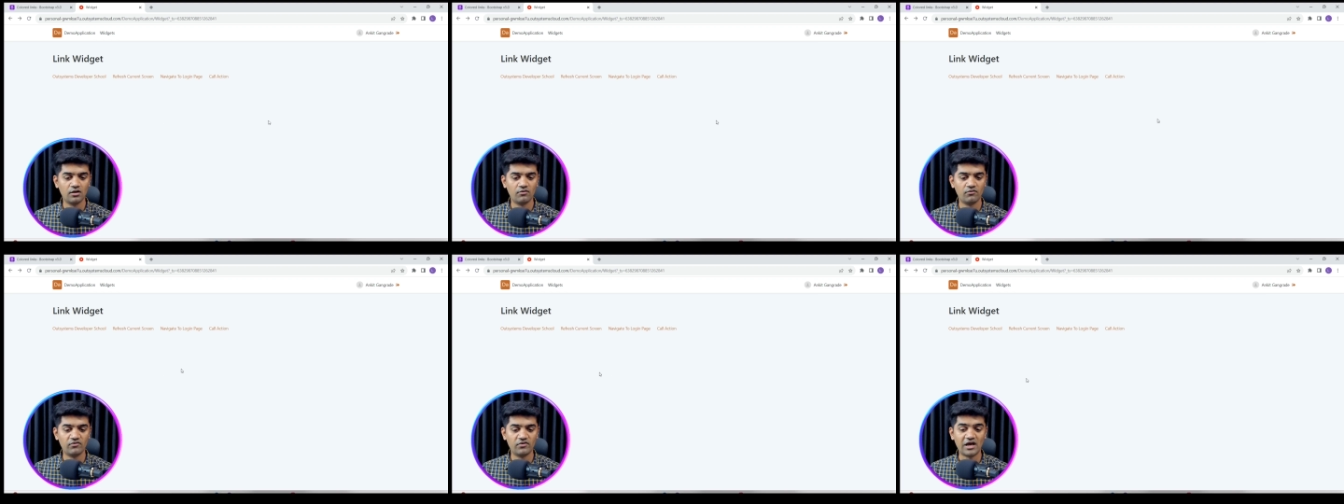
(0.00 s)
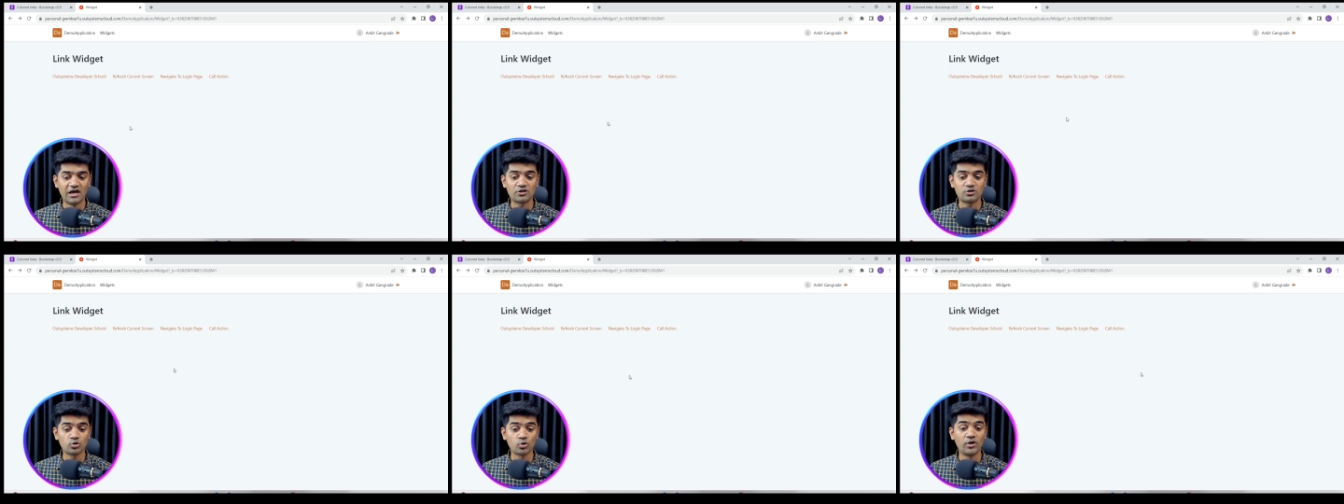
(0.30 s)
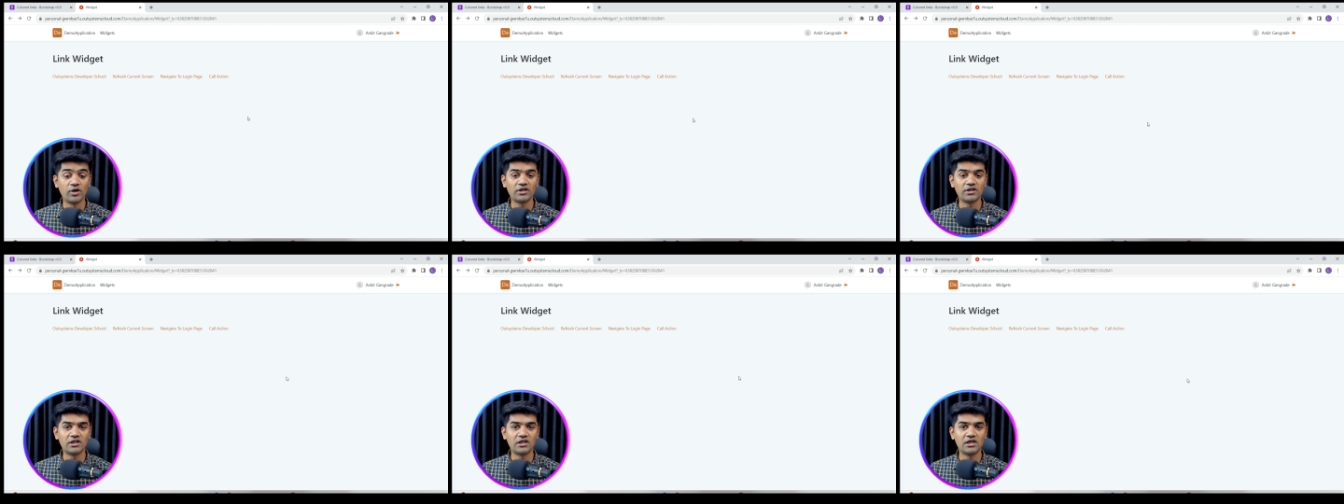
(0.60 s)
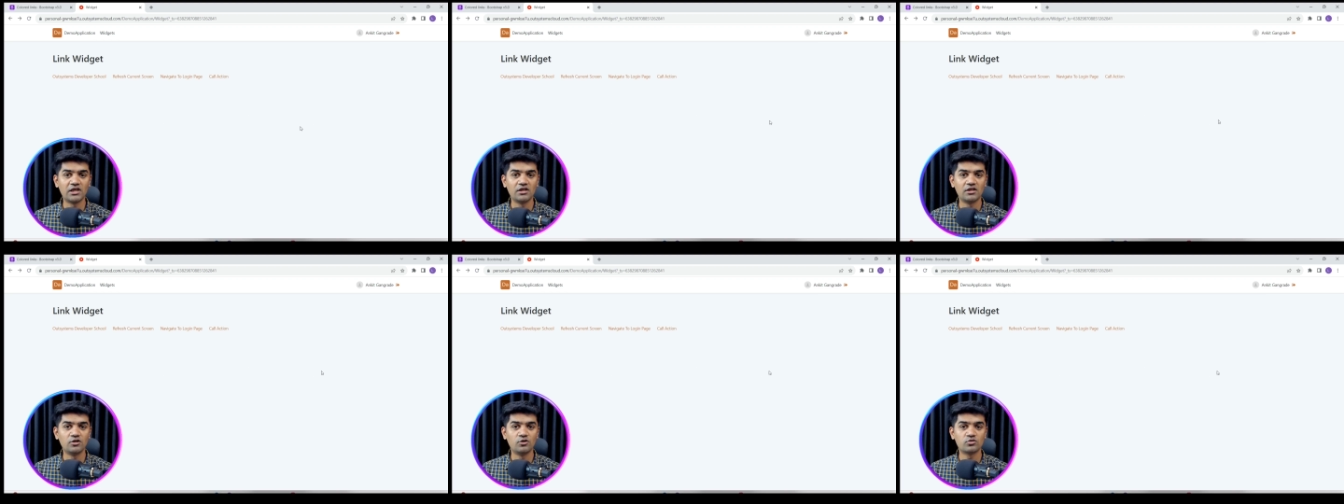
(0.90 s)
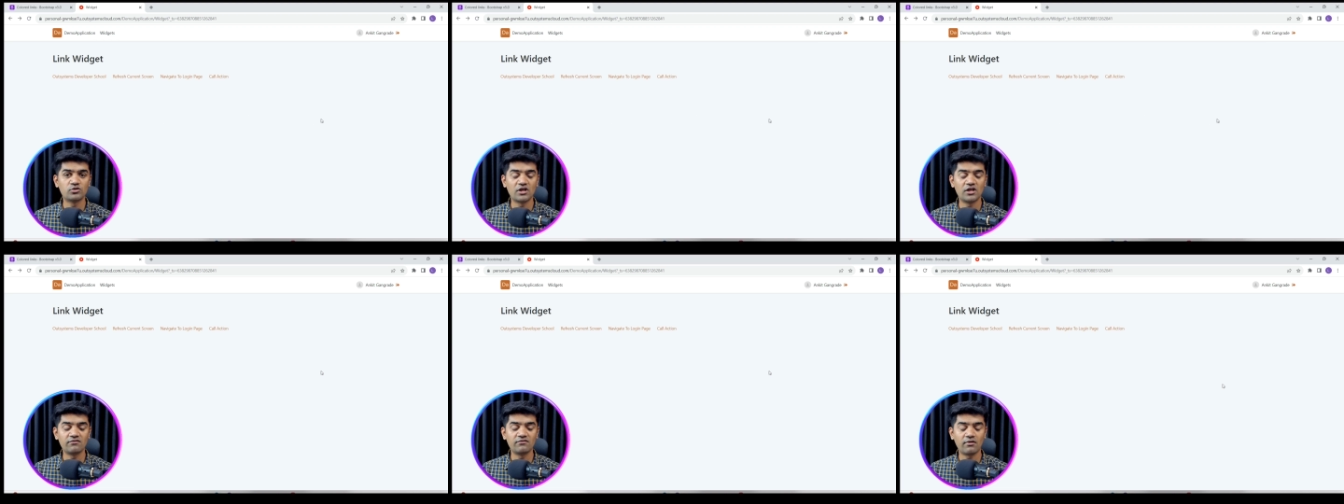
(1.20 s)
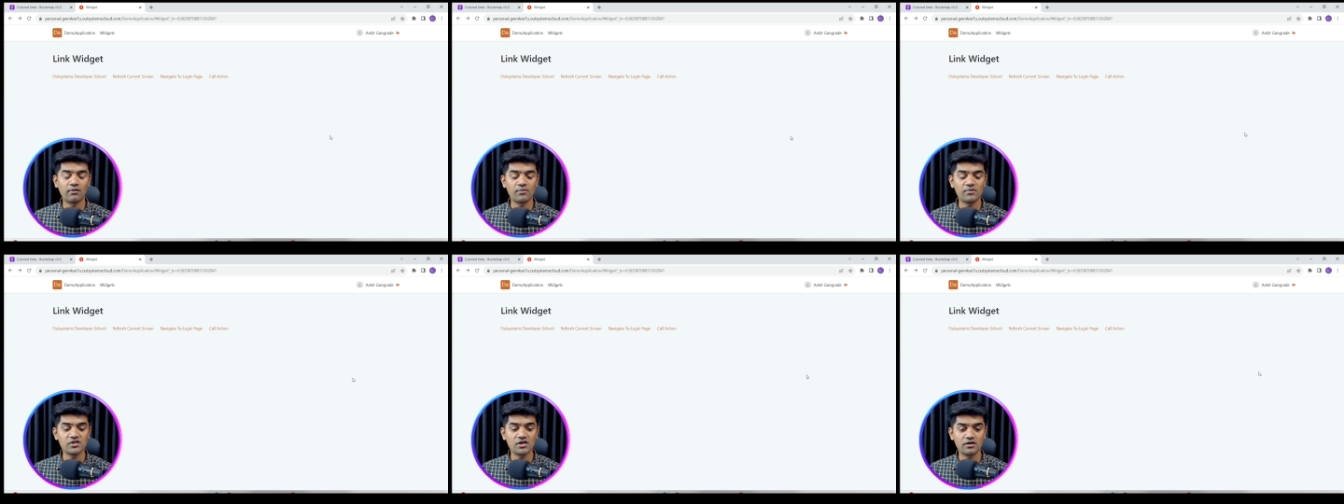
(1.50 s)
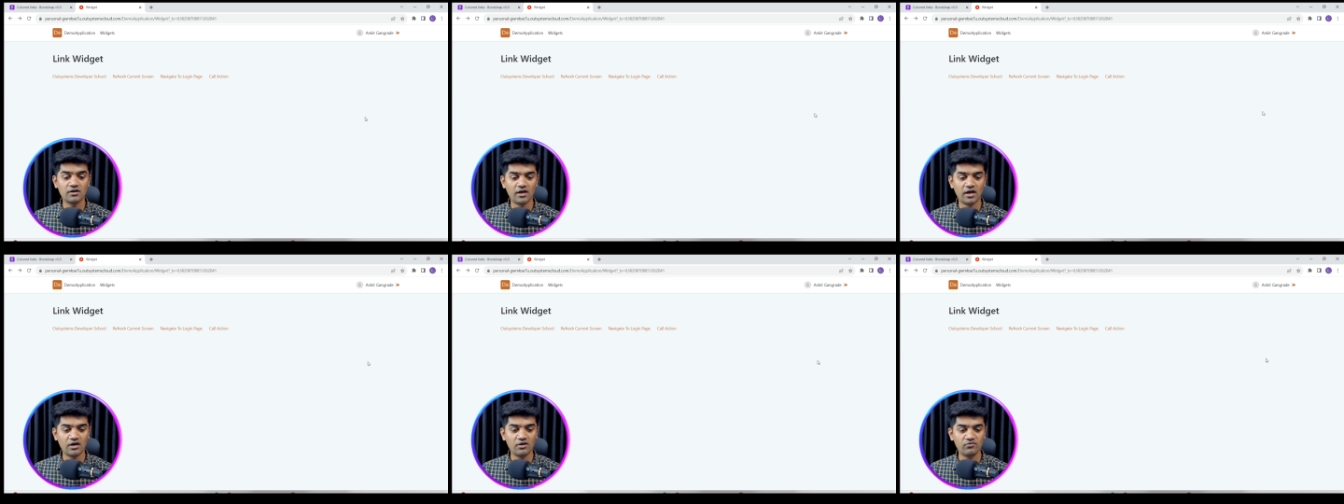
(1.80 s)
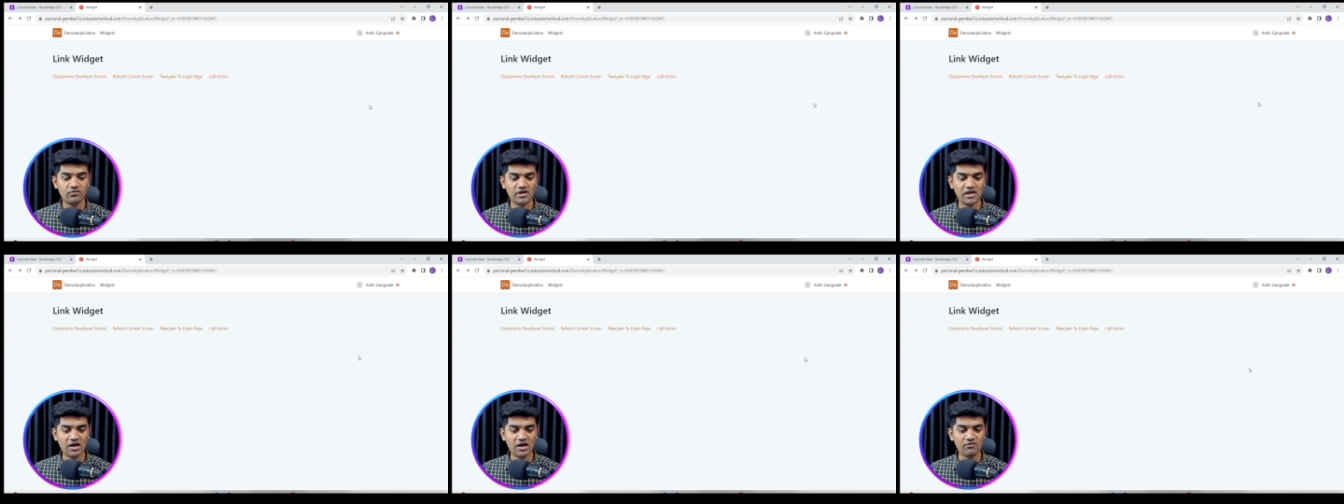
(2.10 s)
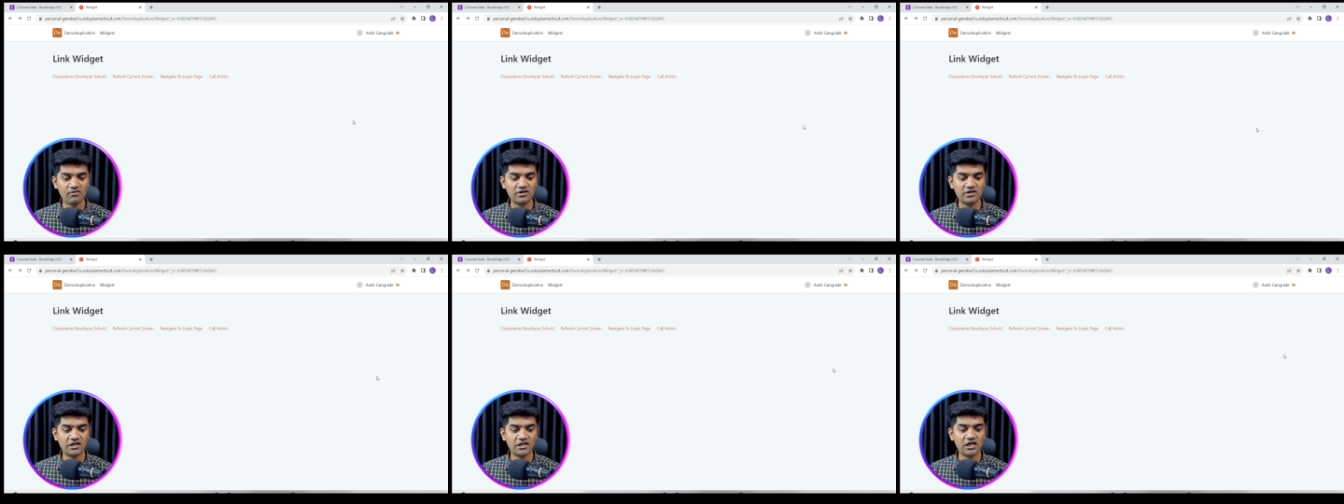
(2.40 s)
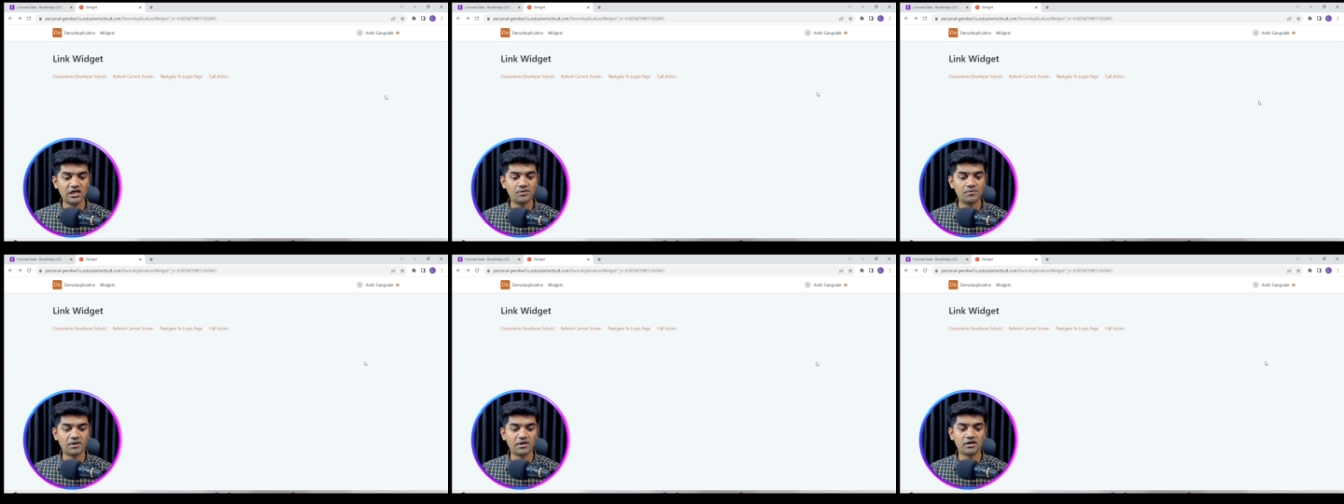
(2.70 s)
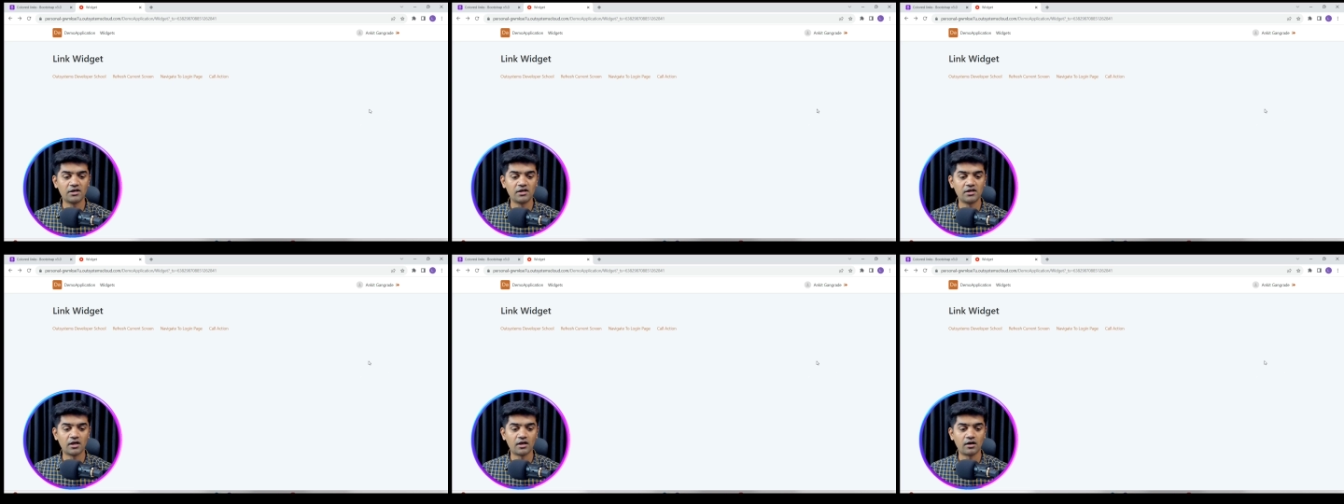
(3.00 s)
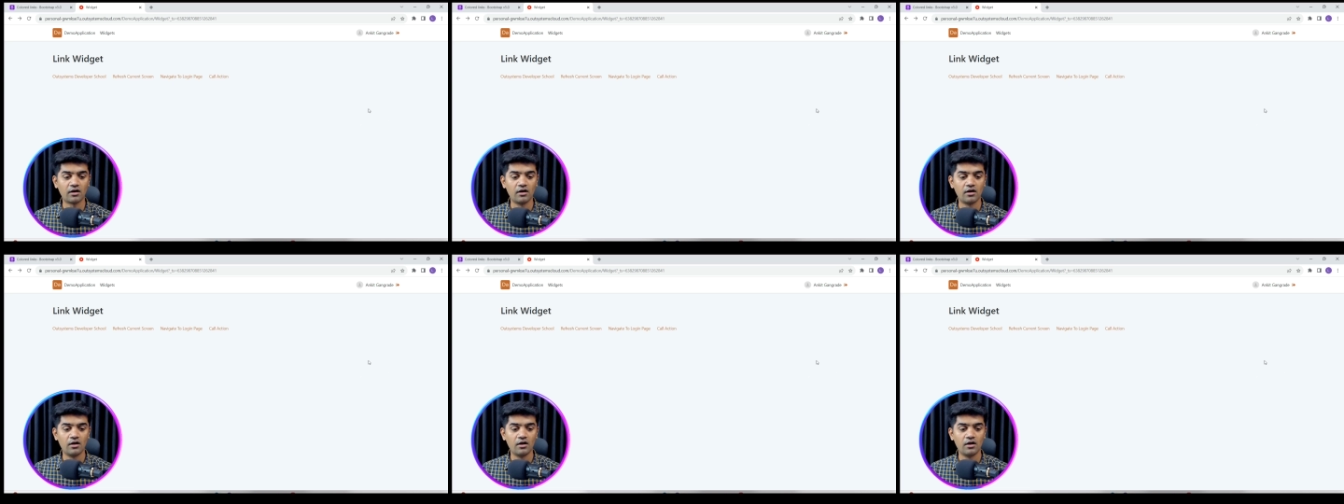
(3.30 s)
we are showing the user information, and we have a delete button here